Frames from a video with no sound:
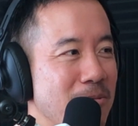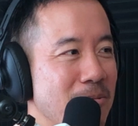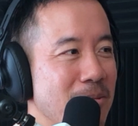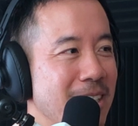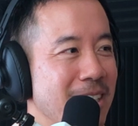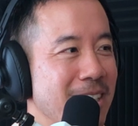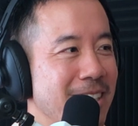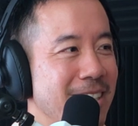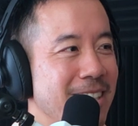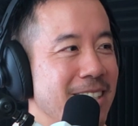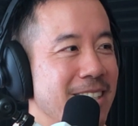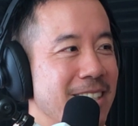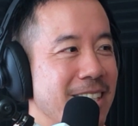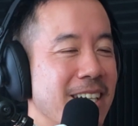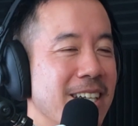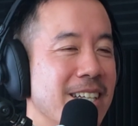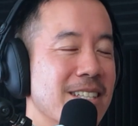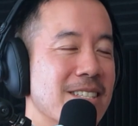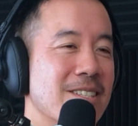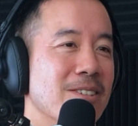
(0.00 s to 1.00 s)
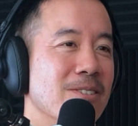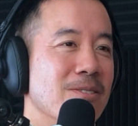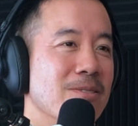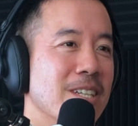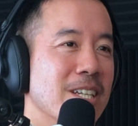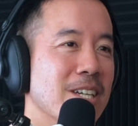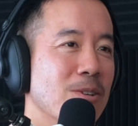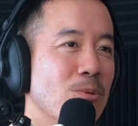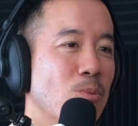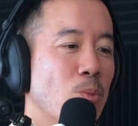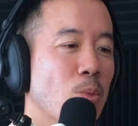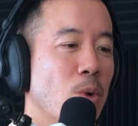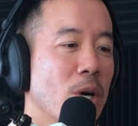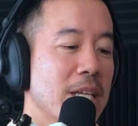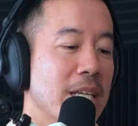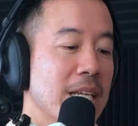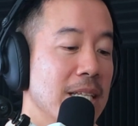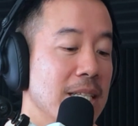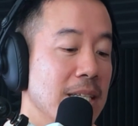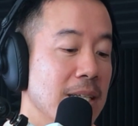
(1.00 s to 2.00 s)
And so,
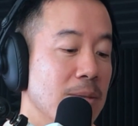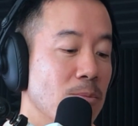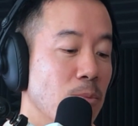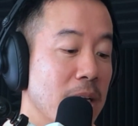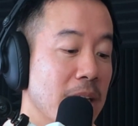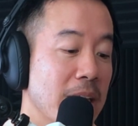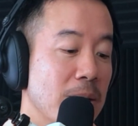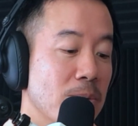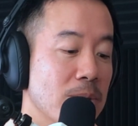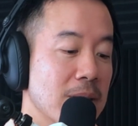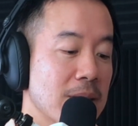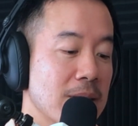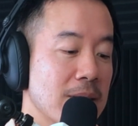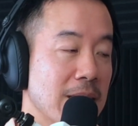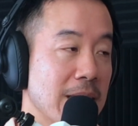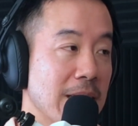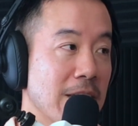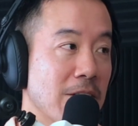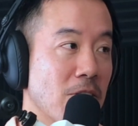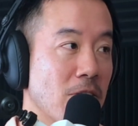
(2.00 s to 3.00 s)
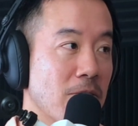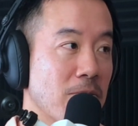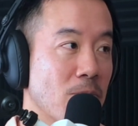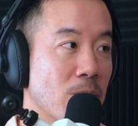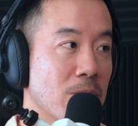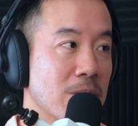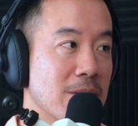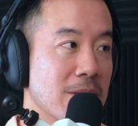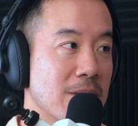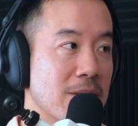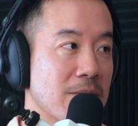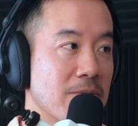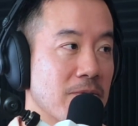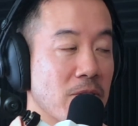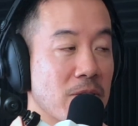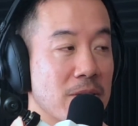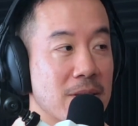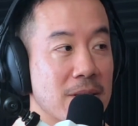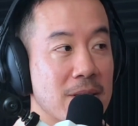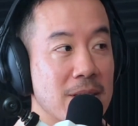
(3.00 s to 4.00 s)
what he did when he was CEO of Qantas
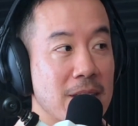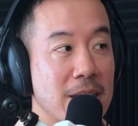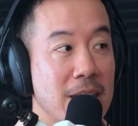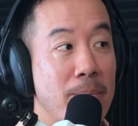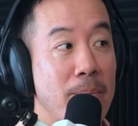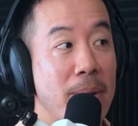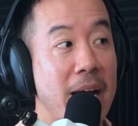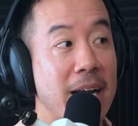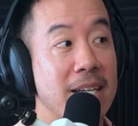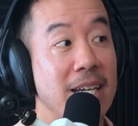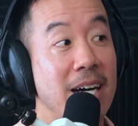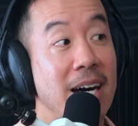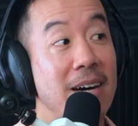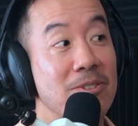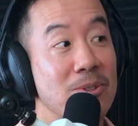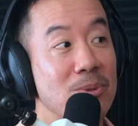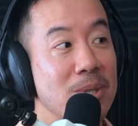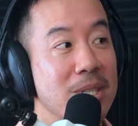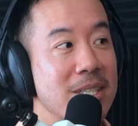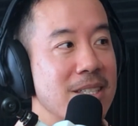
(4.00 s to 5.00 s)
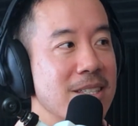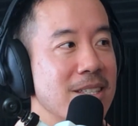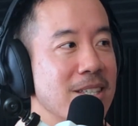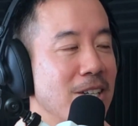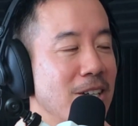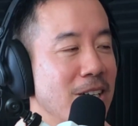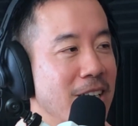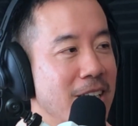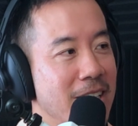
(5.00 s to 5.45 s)
versus the impact afterwards,